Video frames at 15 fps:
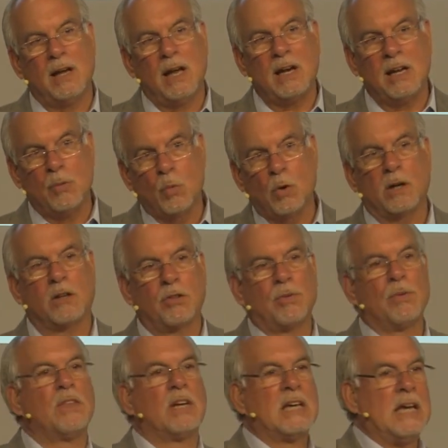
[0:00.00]
And he worked
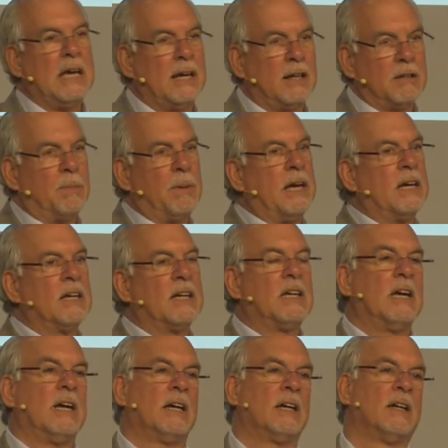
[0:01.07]
through the king, the pagan
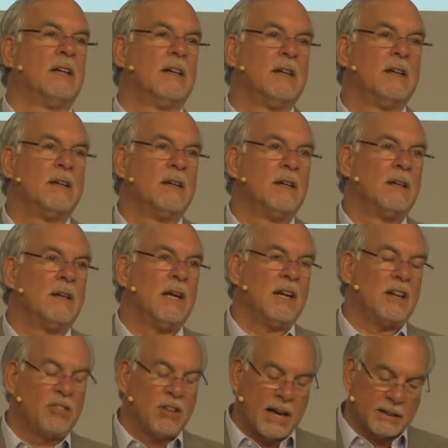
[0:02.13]
king, and
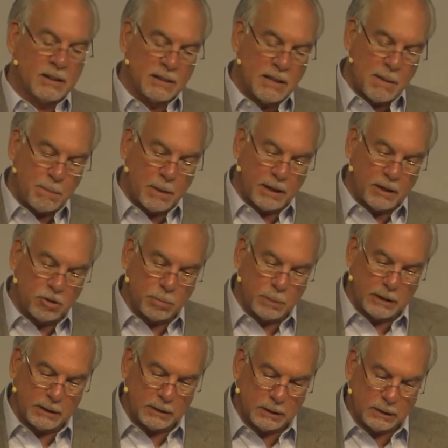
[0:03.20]
exacted that
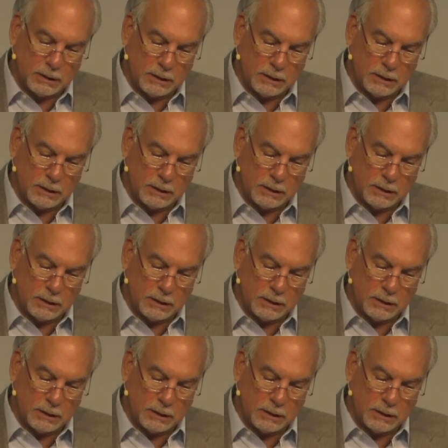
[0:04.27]
punishment.